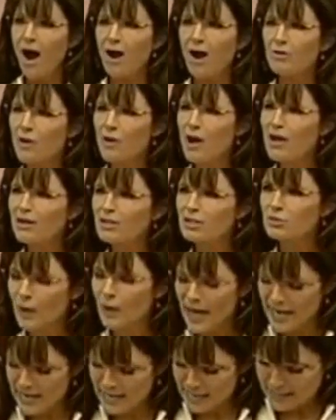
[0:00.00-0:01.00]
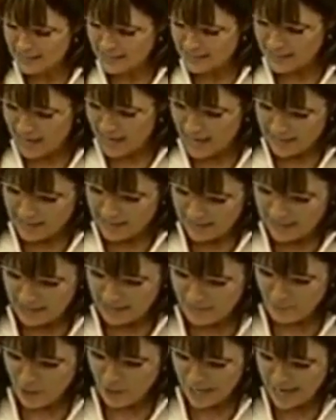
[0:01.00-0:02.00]
Or Ronald Reagan said,
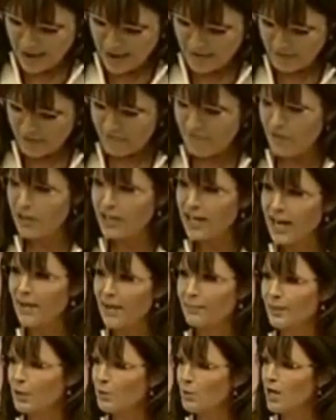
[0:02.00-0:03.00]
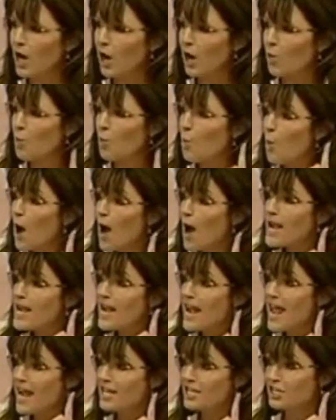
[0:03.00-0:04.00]
if we ever forget that we are one
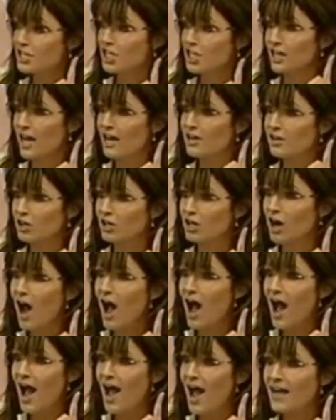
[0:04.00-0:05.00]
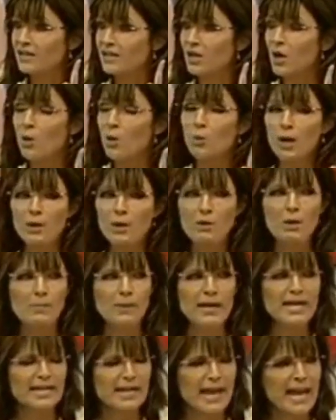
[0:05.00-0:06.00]
nation under God, we
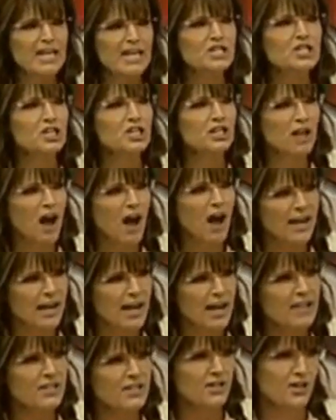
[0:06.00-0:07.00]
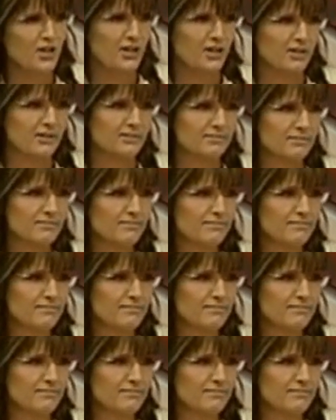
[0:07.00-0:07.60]
will be a nation gone under.